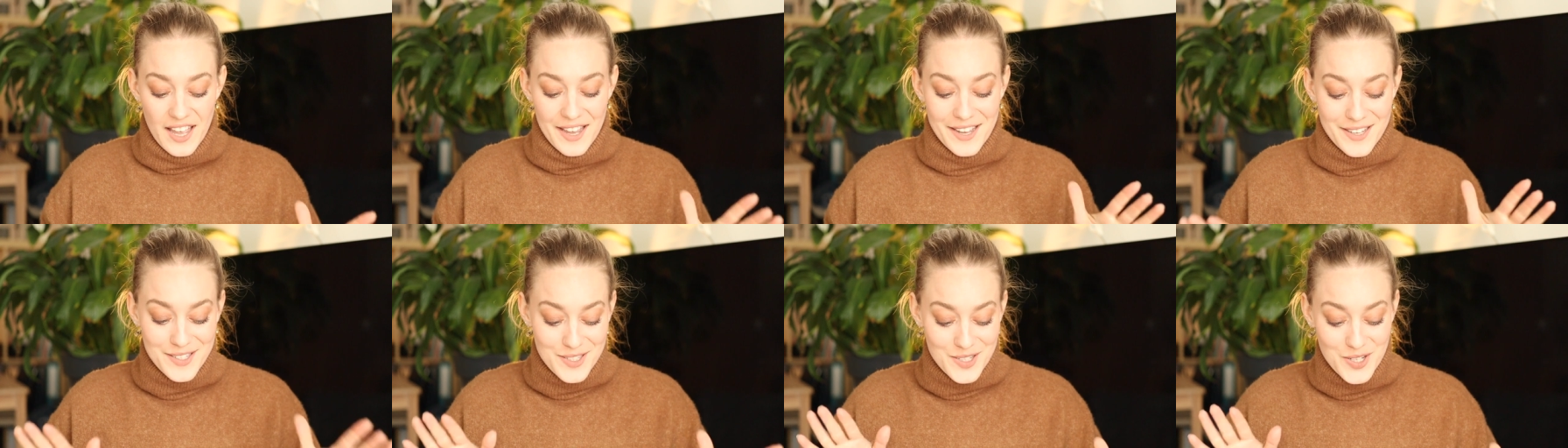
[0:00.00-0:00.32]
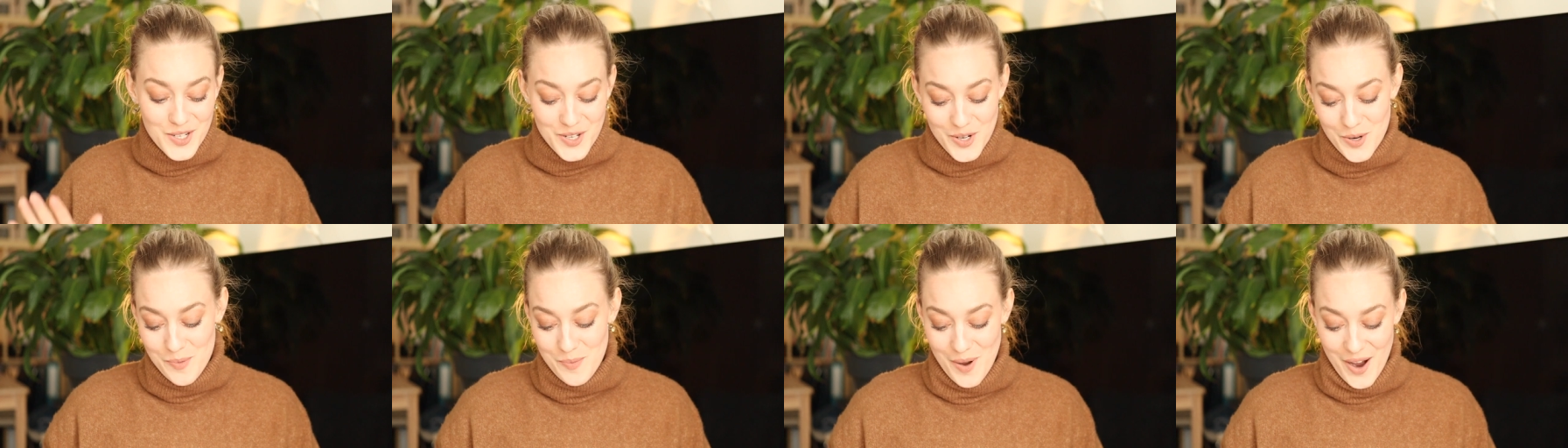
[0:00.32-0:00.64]
is
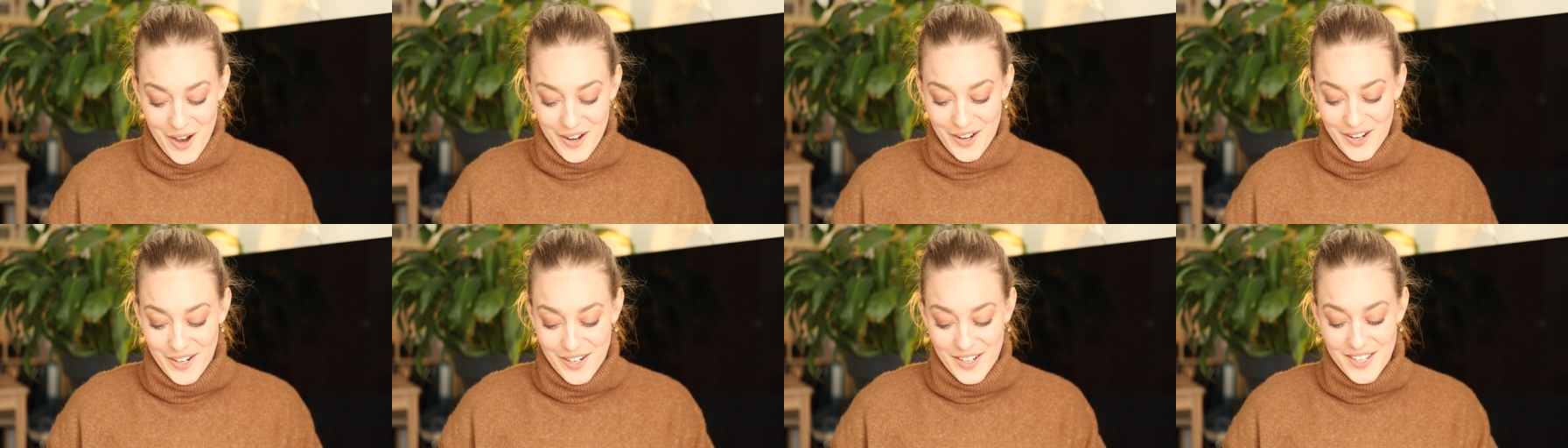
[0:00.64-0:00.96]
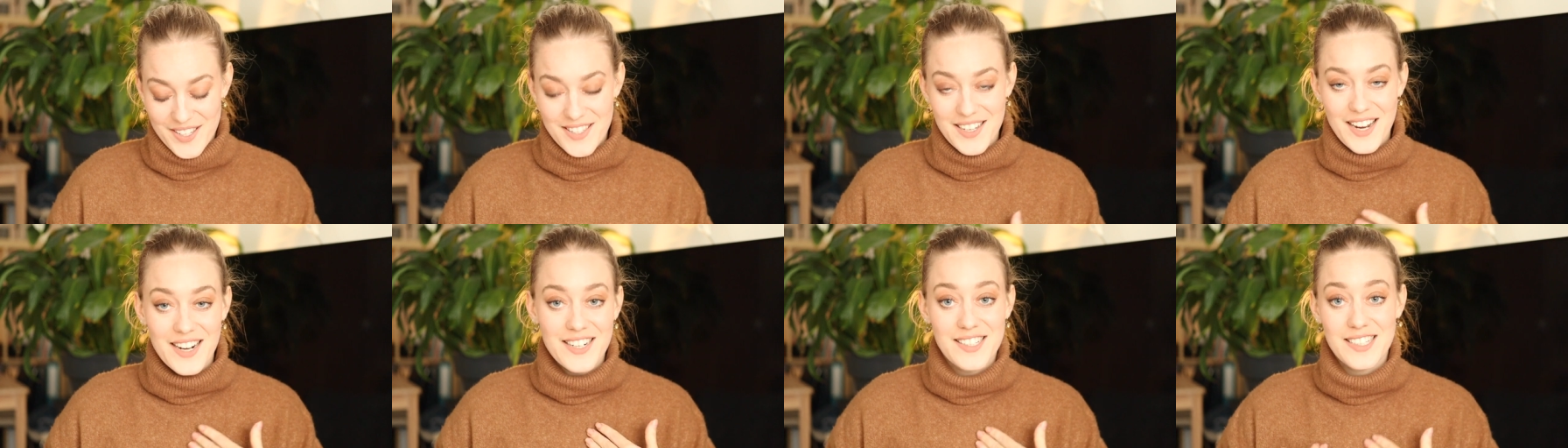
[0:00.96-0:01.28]

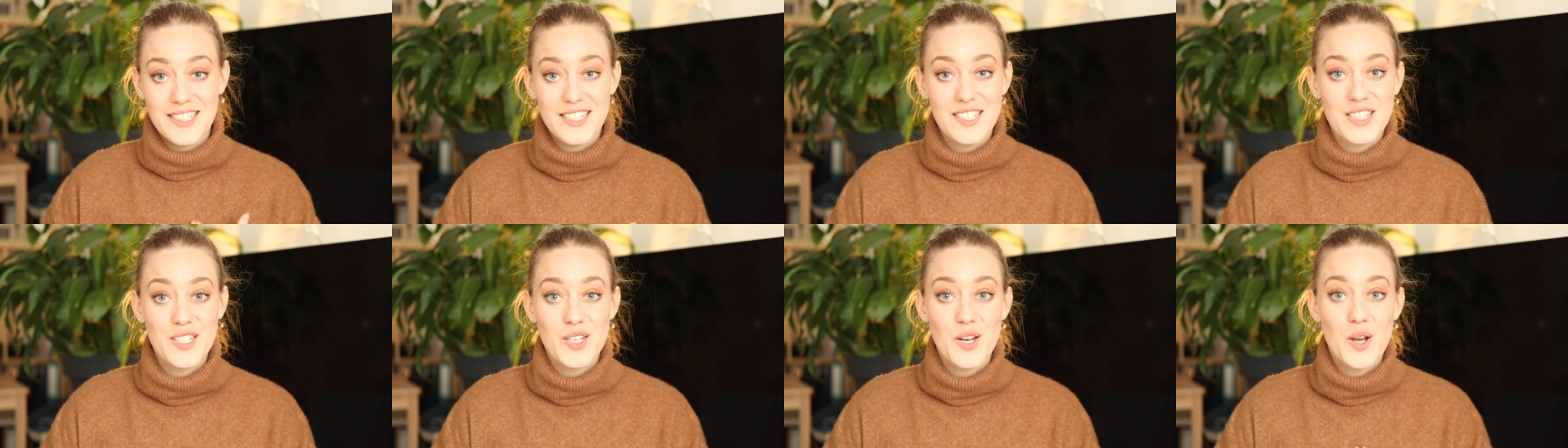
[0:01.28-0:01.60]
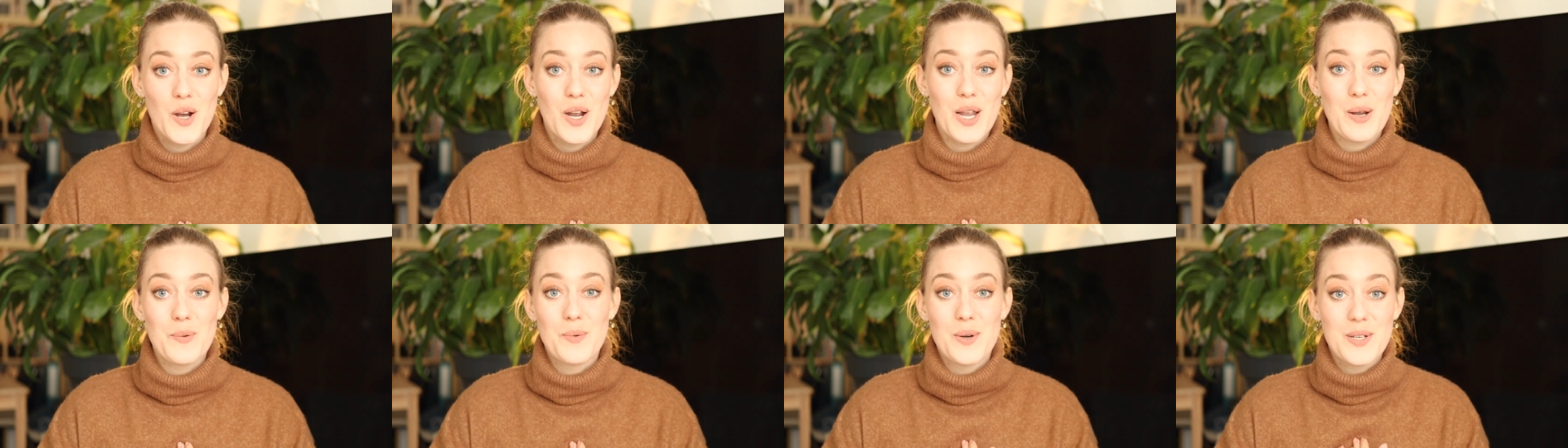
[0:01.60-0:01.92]
humongous. I didn't
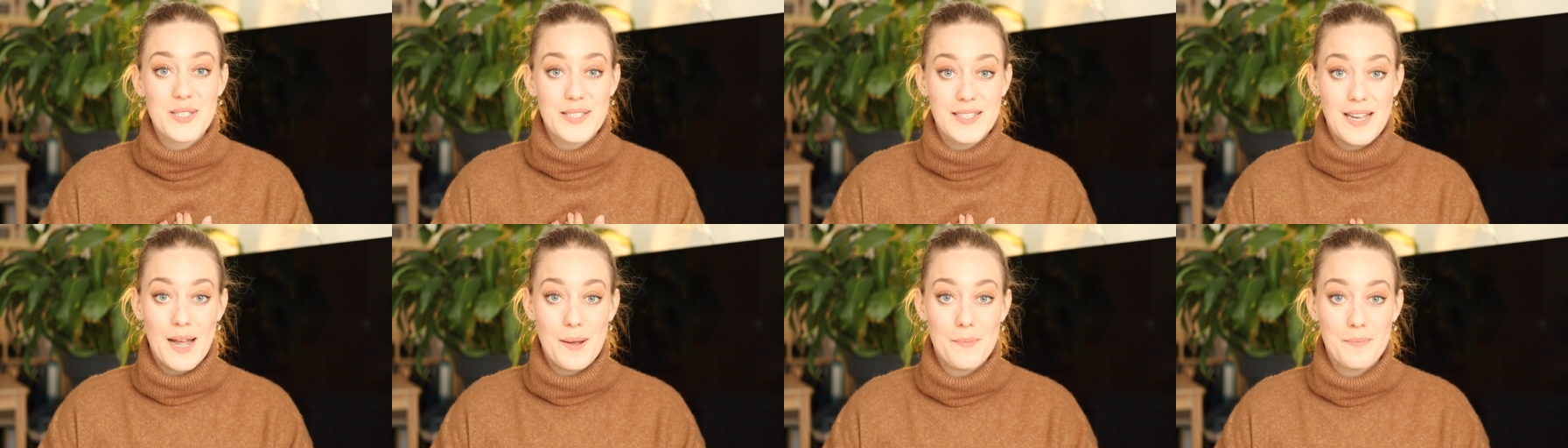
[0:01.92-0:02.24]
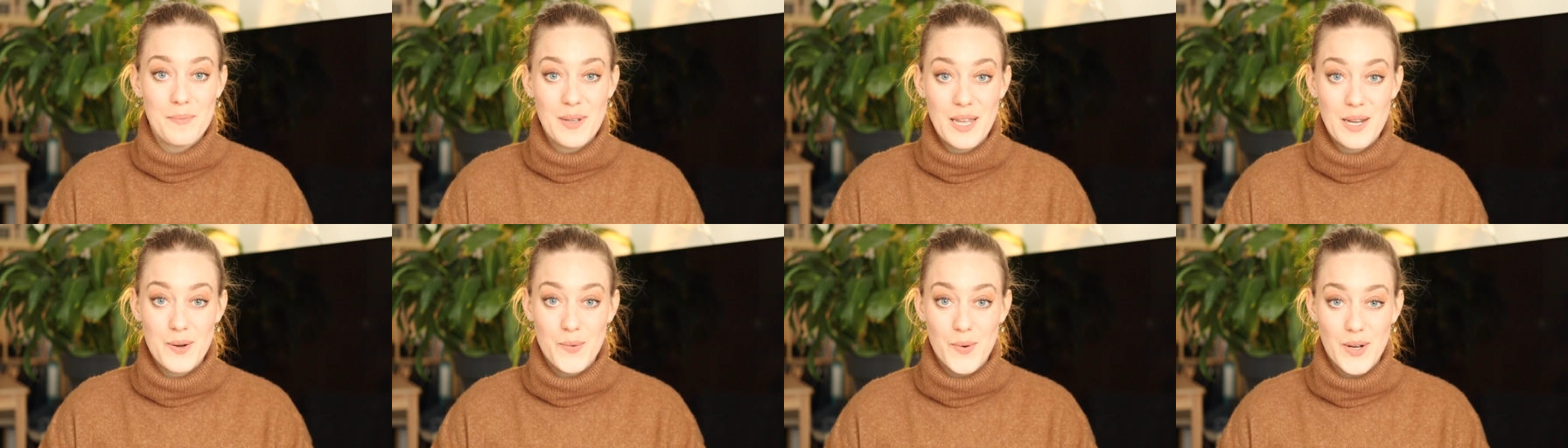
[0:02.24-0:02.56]
know it was
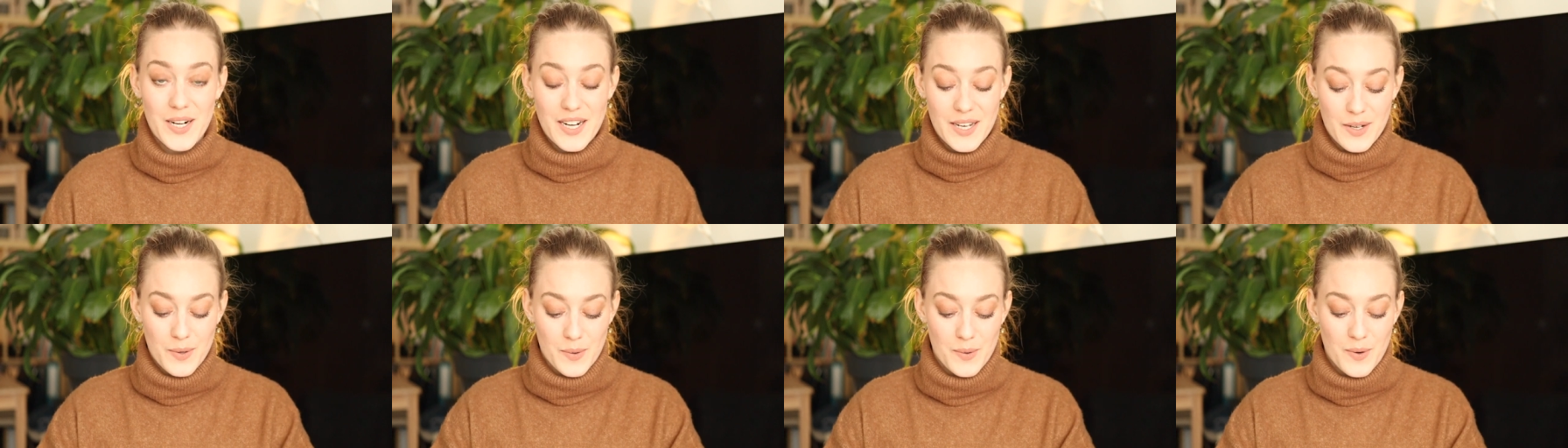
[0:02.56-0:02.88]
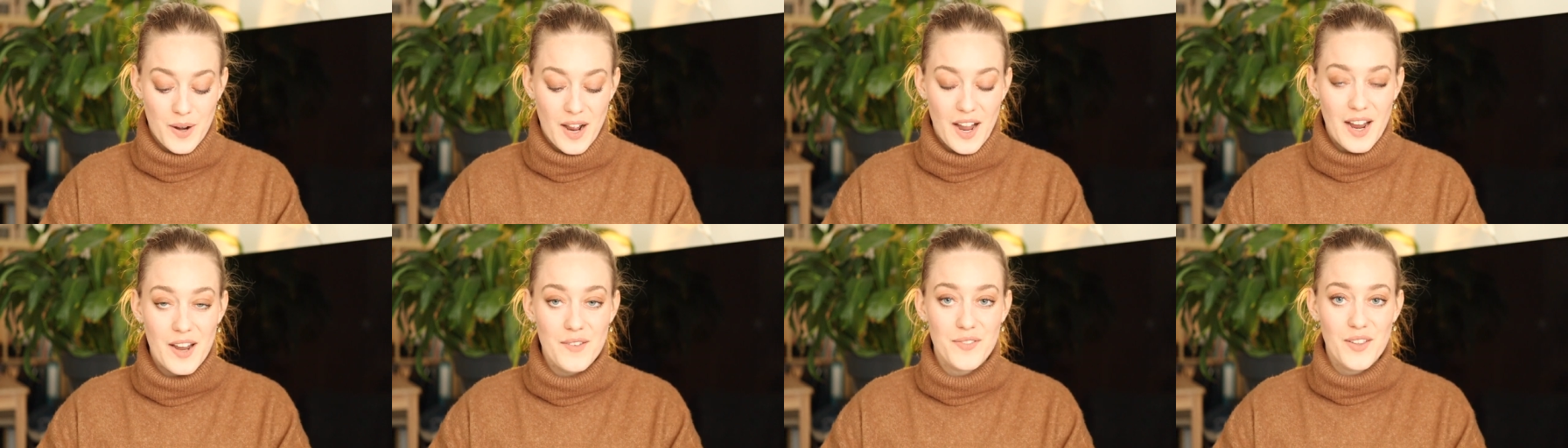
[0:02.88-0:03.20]
that big when it
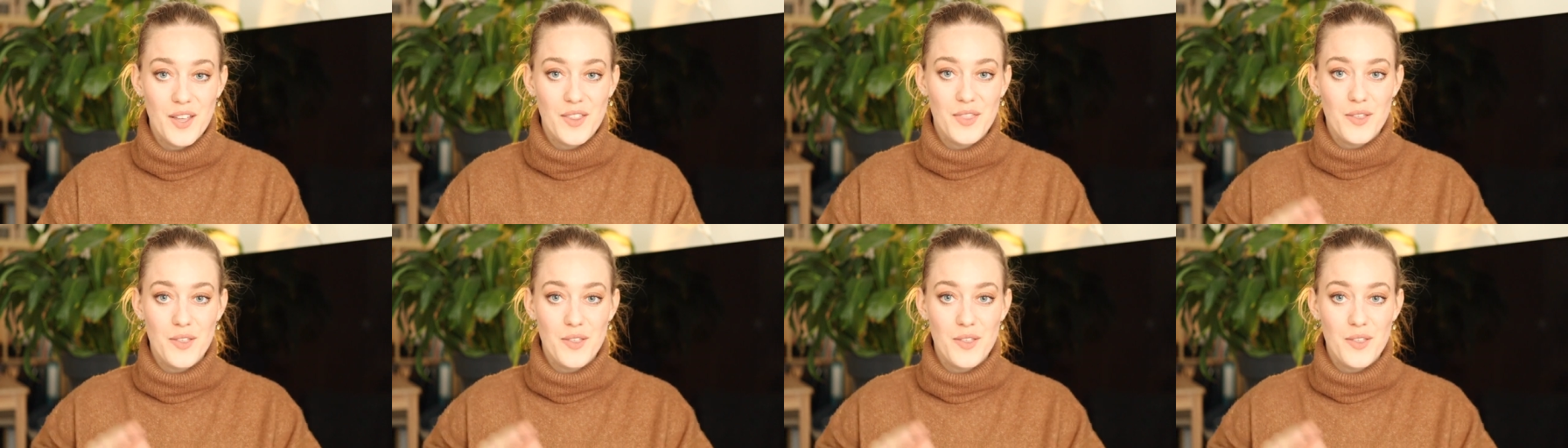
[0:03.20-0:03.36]
arrived.